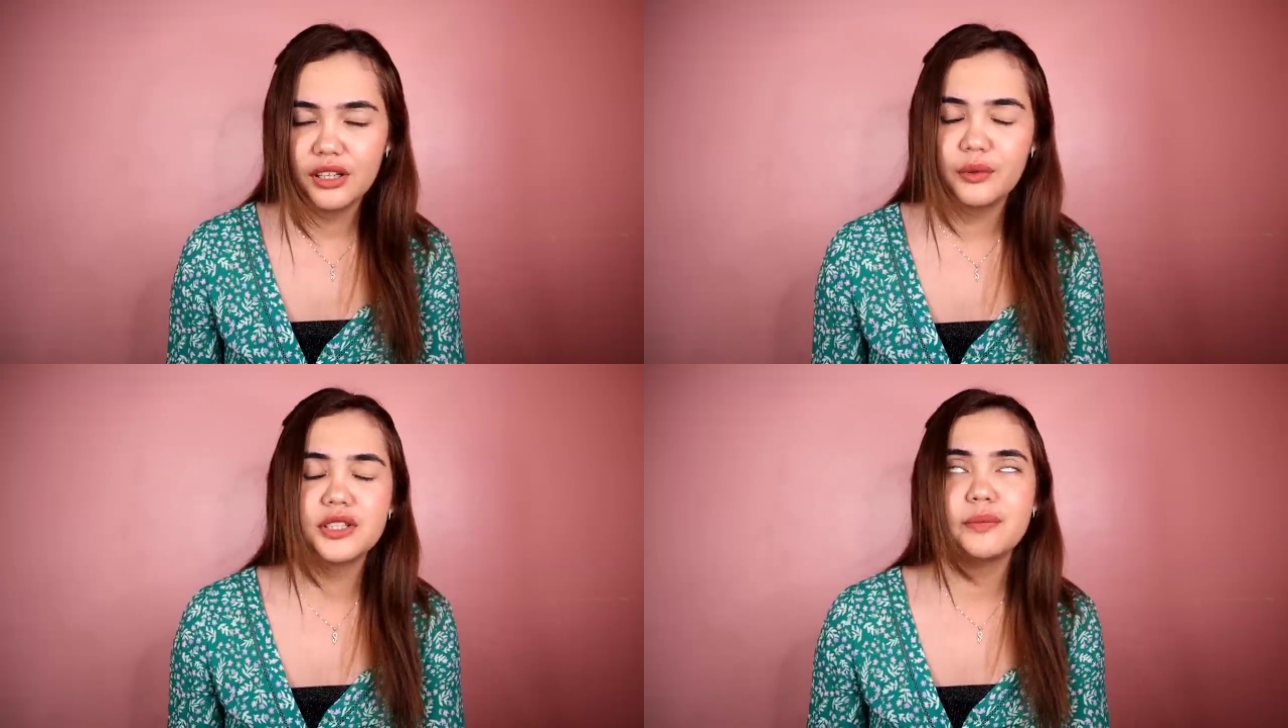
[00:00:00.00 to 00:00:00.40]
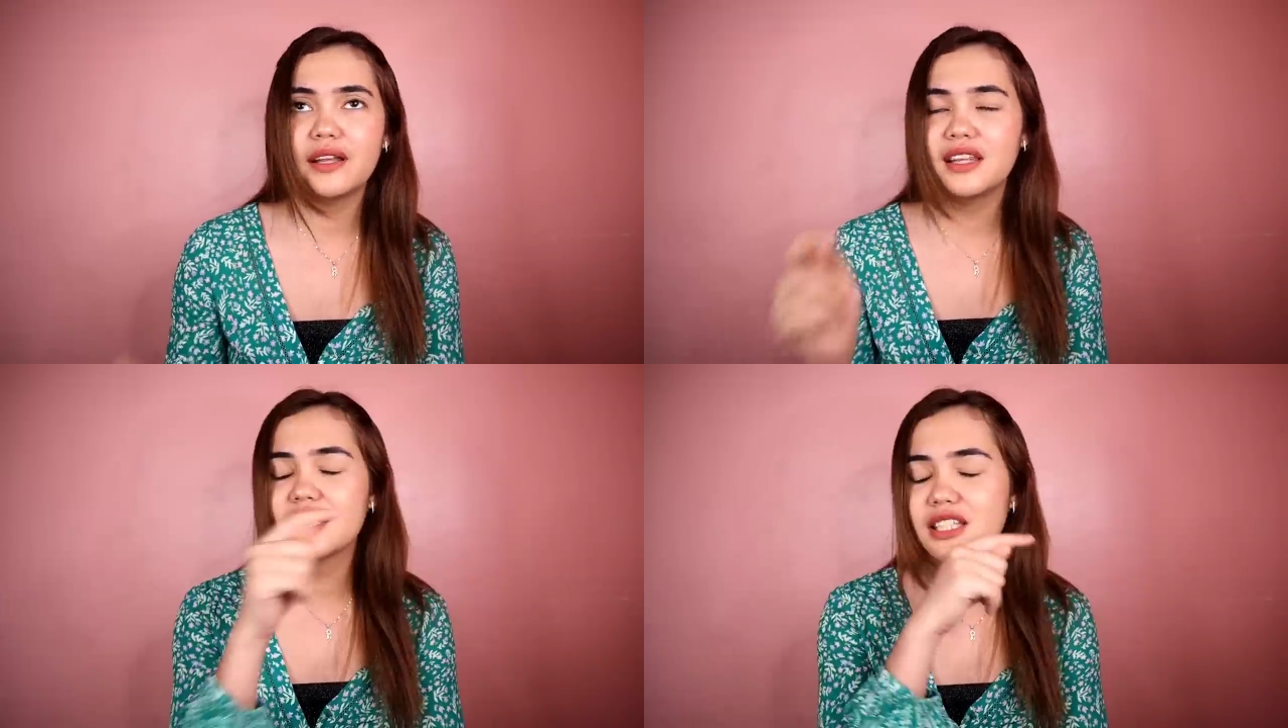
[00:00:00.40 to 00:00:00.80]
They were
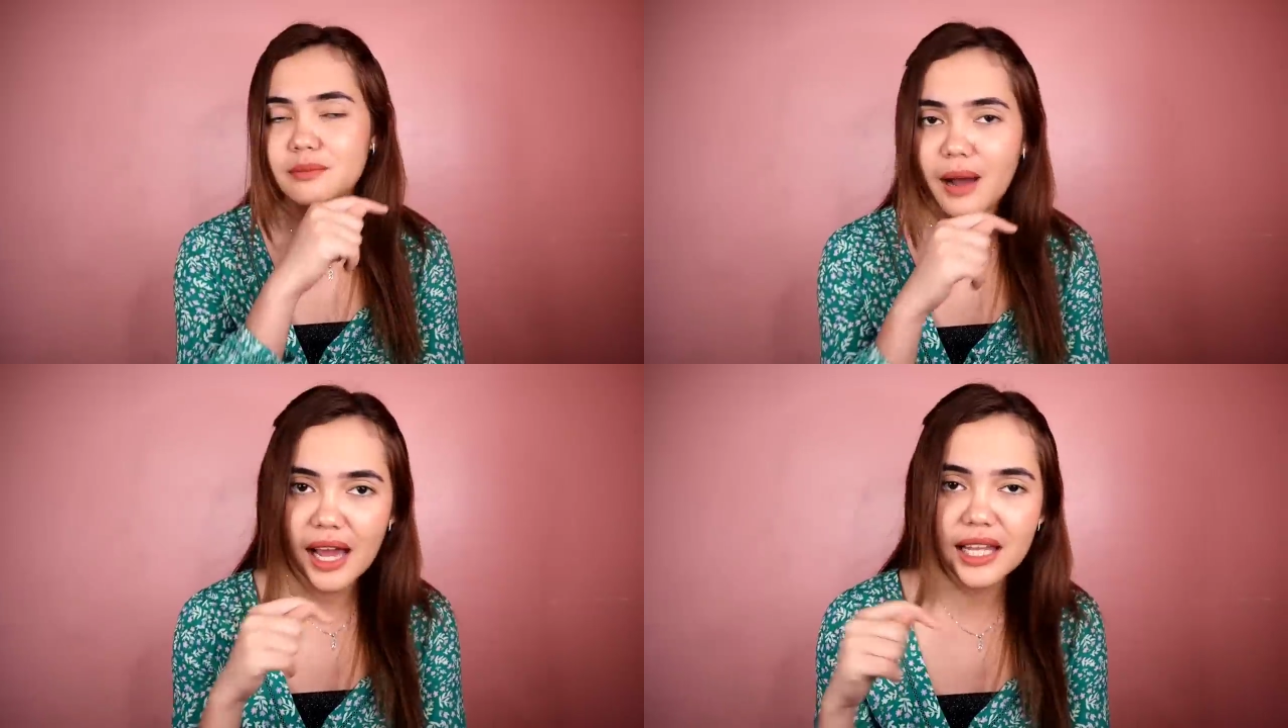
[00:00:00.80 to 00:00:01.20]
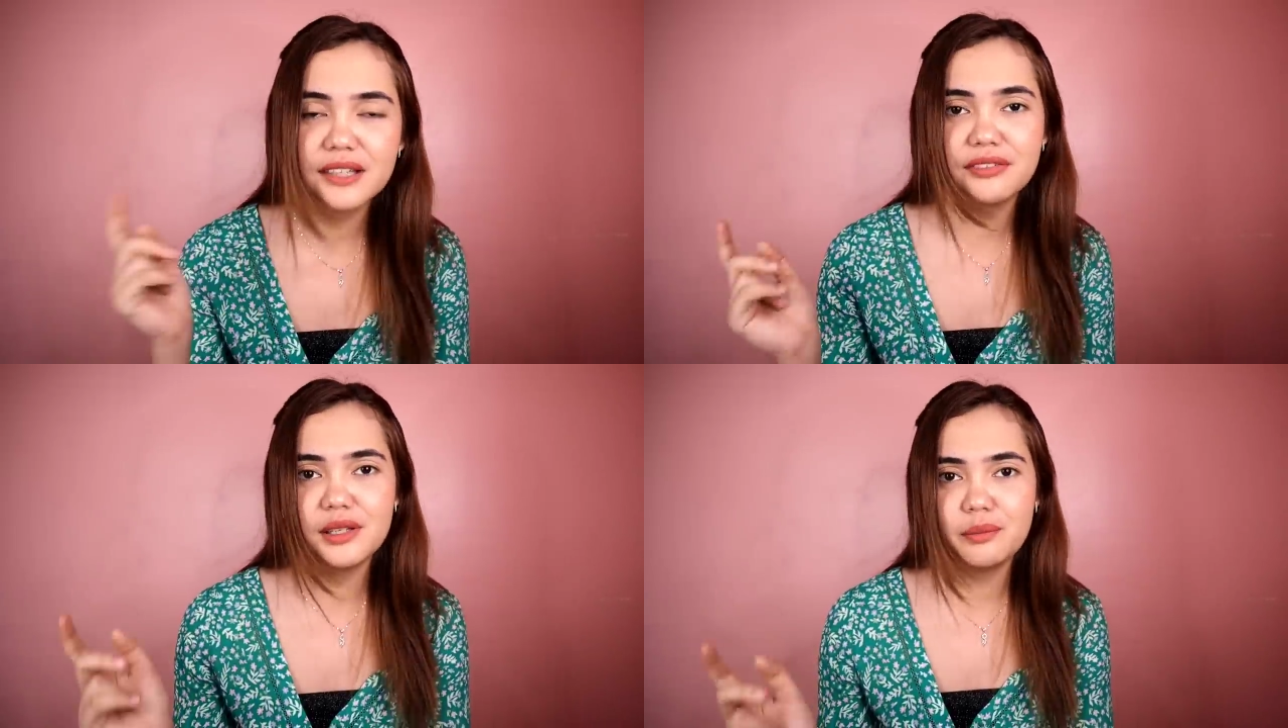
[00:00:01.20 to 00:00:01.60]
expecting
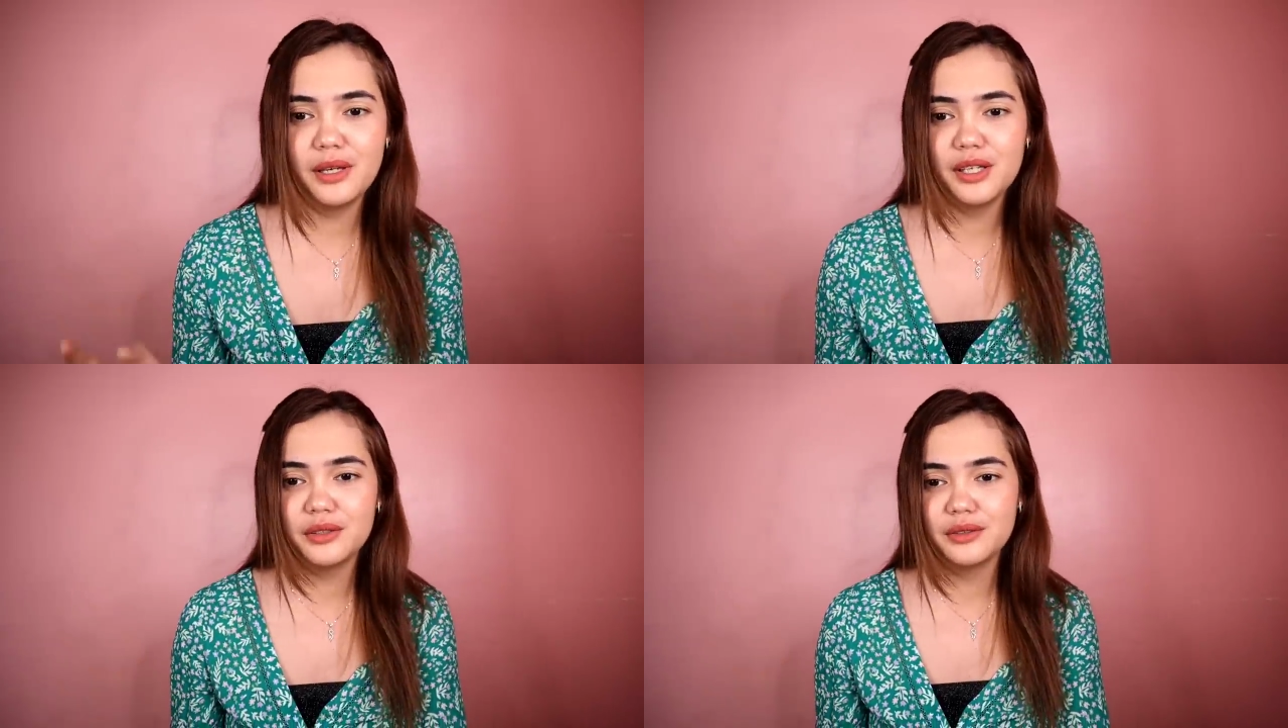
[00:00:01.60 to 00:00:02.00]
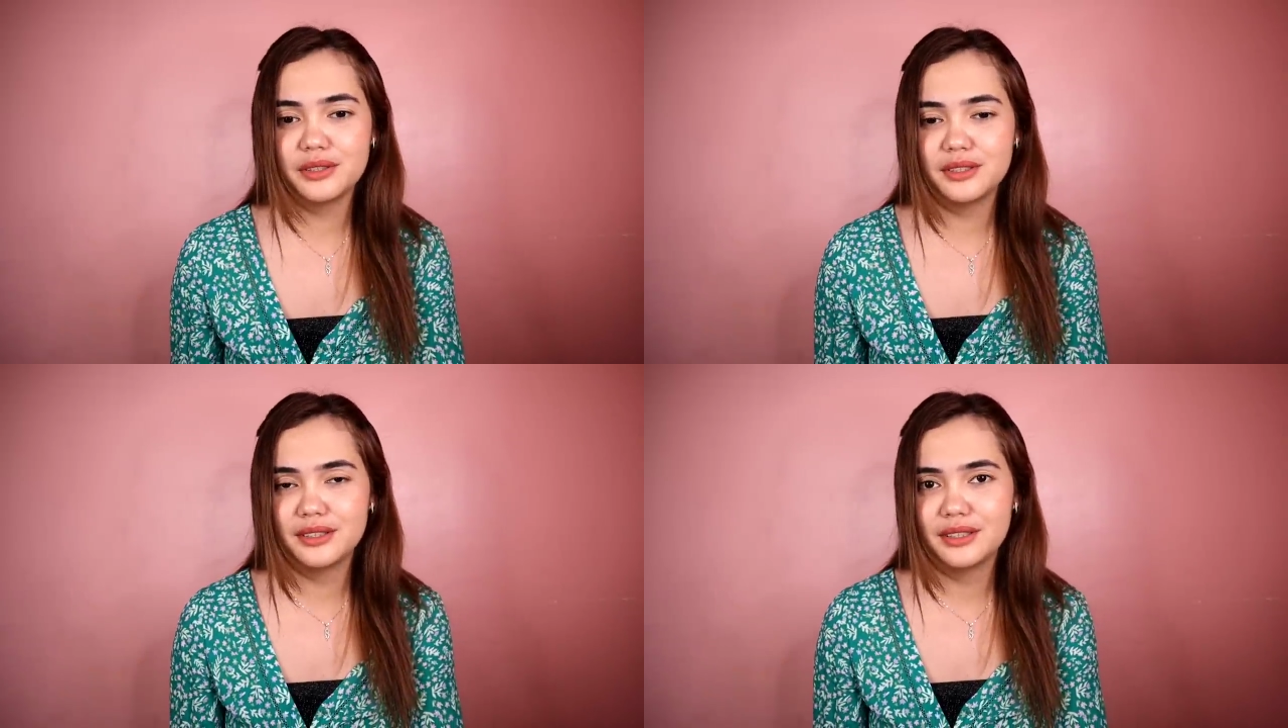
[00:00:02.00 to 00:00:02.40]
smiling
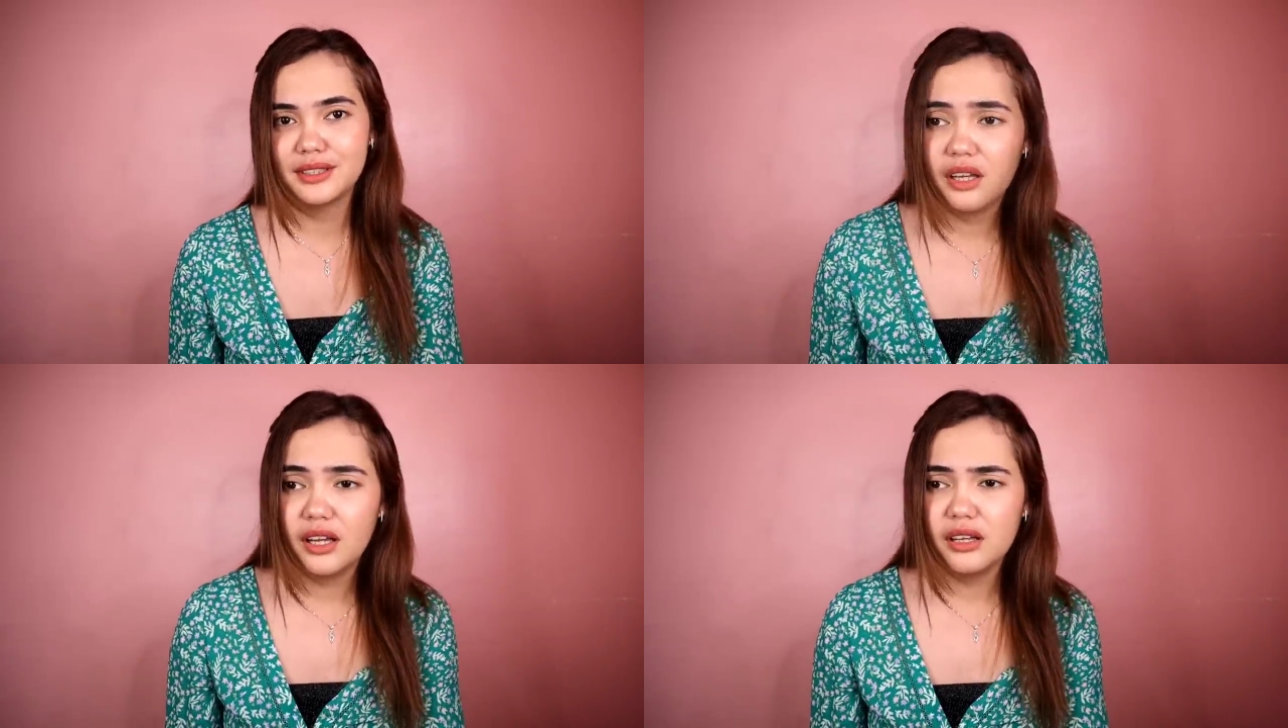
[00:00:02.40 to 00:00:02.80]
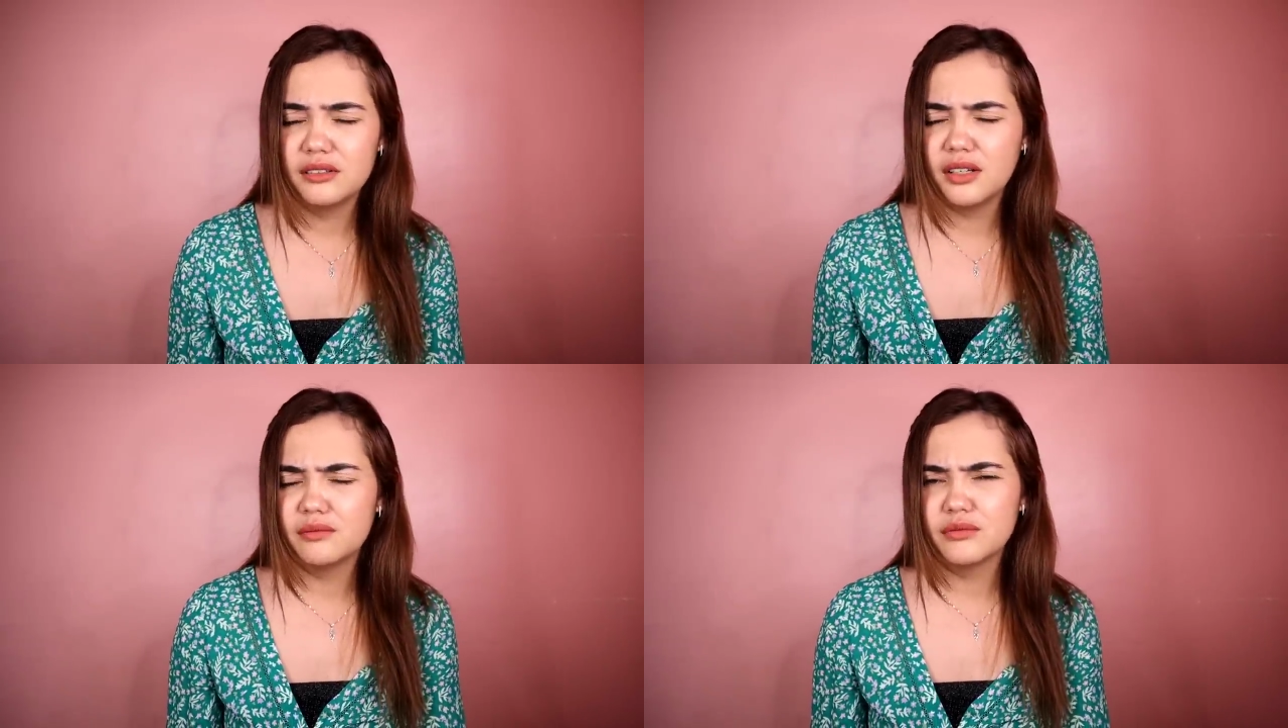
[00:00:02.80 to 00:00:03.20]
Filipinos.
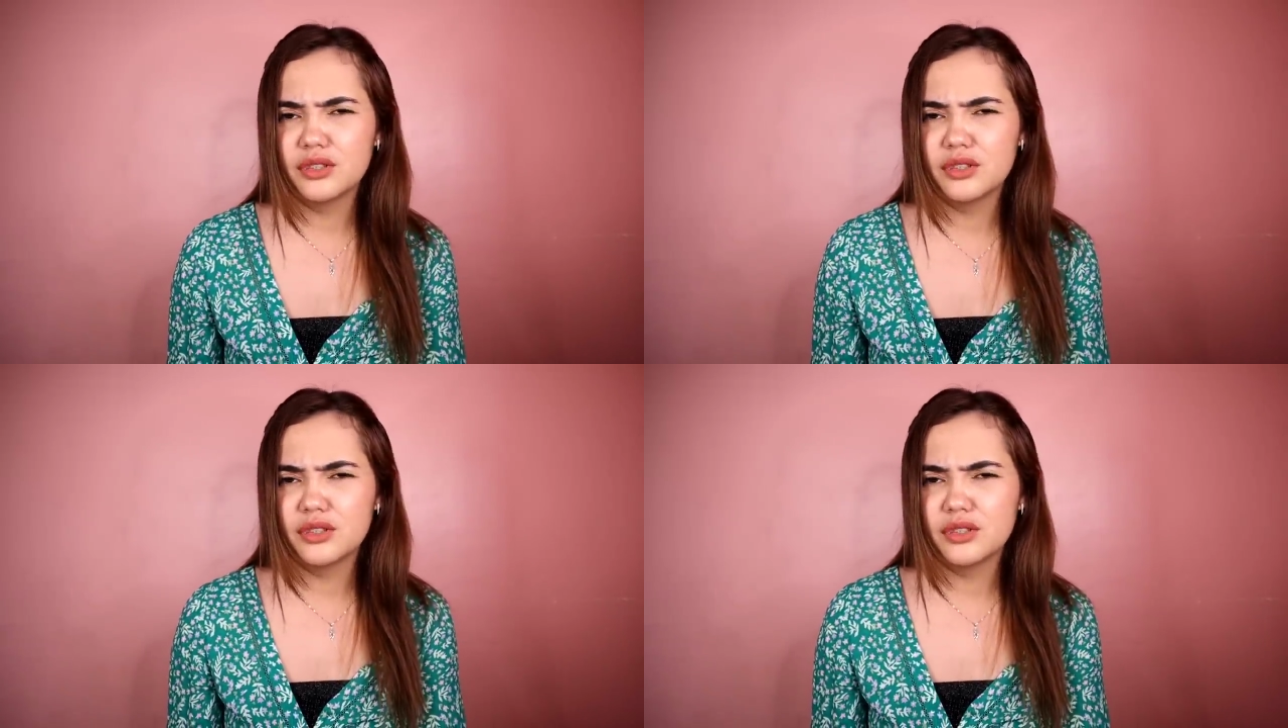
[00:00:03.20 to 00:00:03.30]
And